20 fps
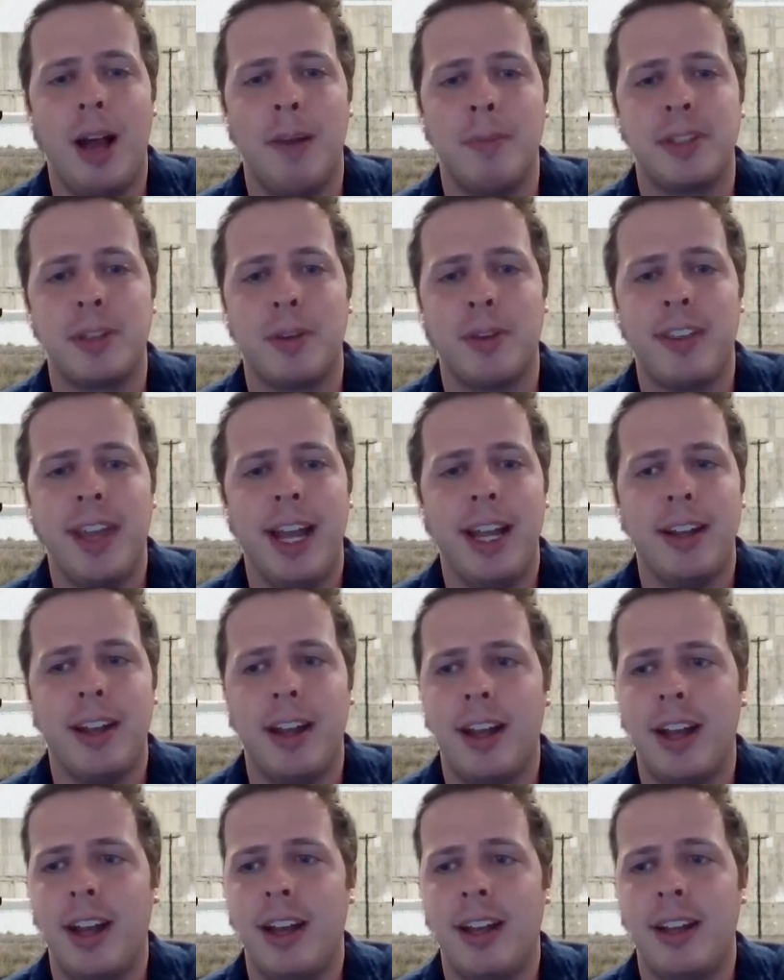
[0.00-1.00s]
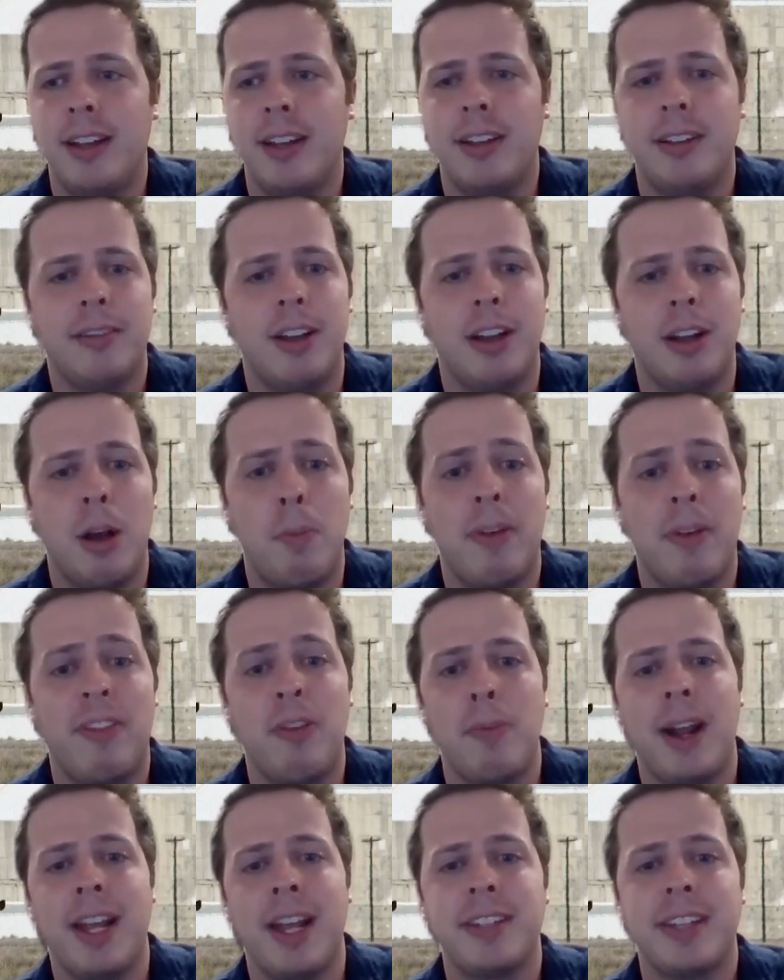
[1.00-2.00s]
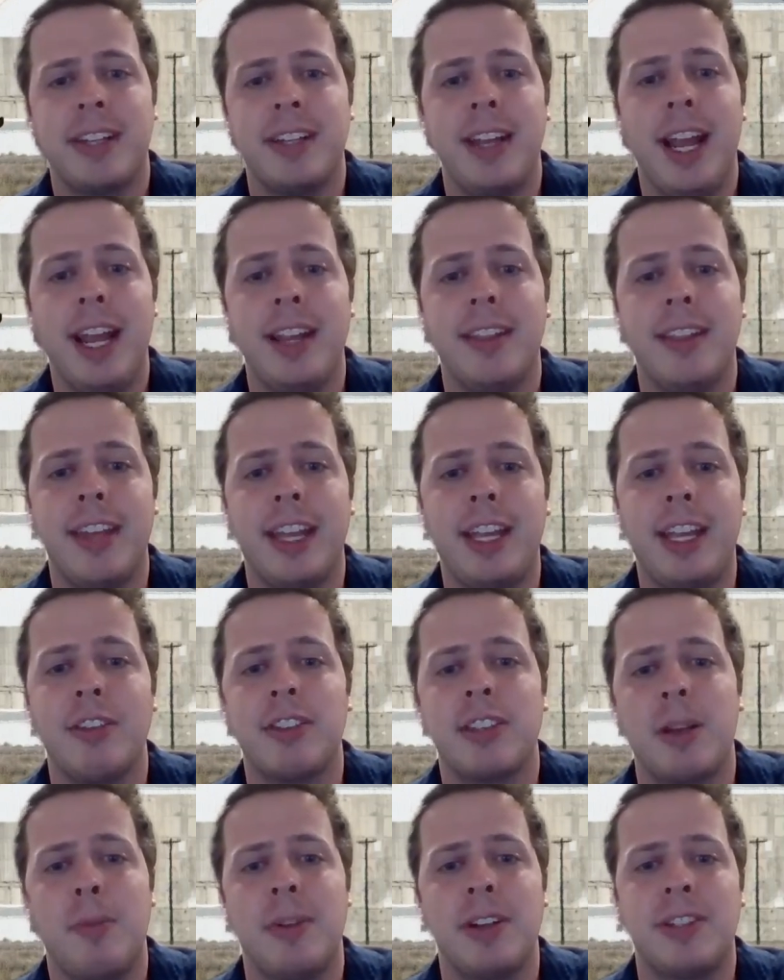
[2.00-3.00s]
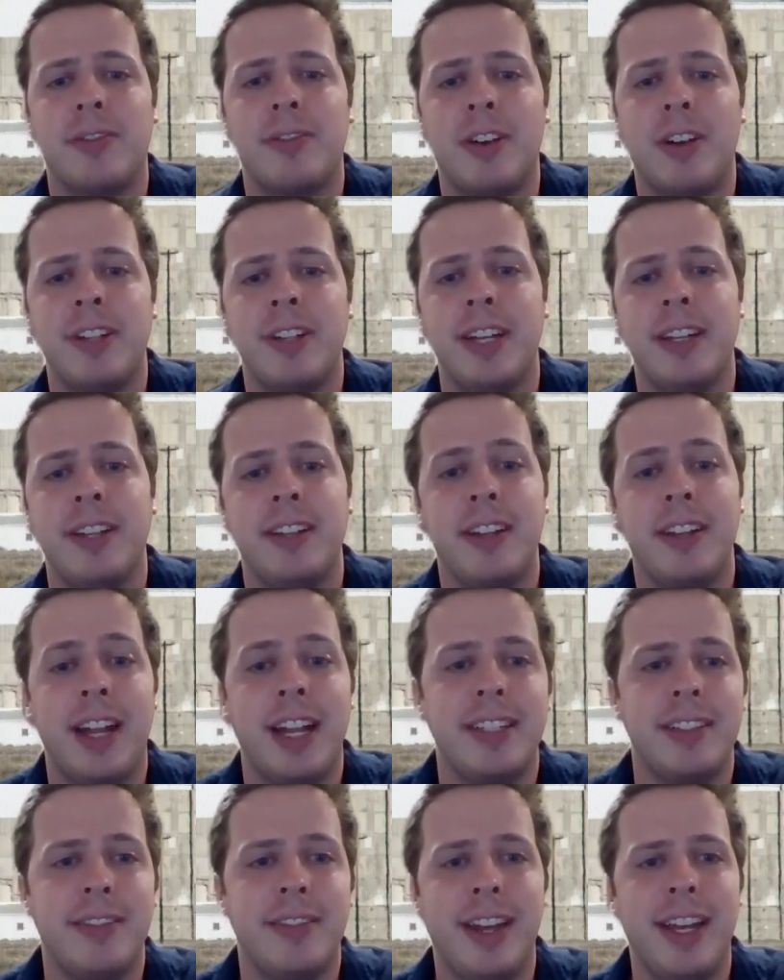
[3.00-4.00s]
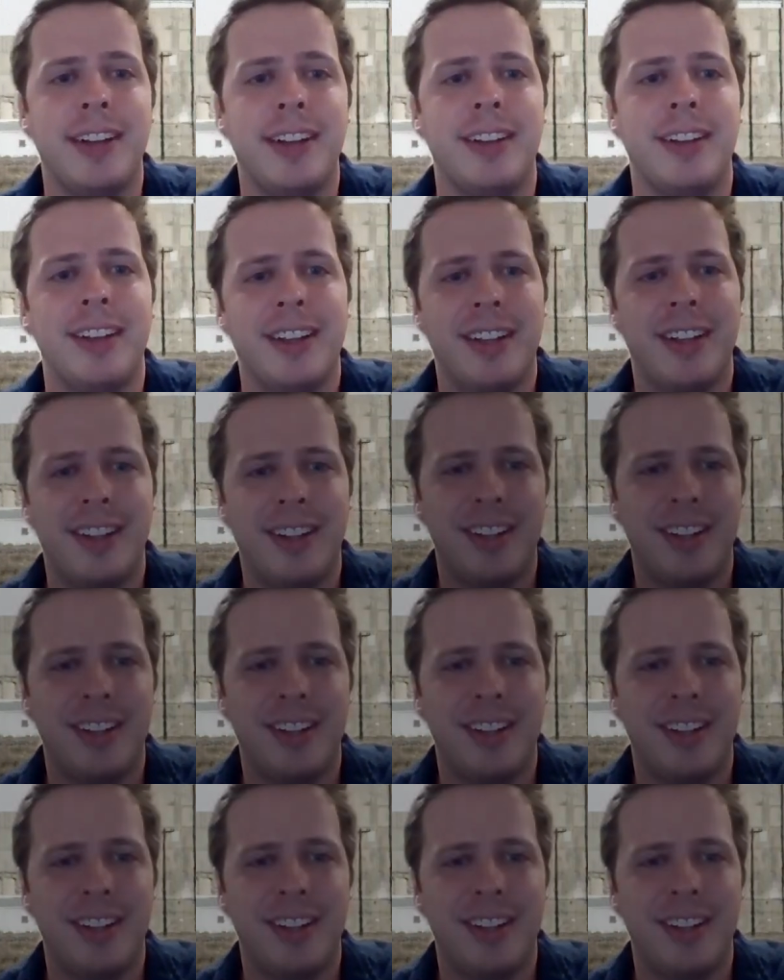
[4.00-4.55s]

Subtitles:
So with that, hope everybody has a good night, and thank you so much for attending tonight's event.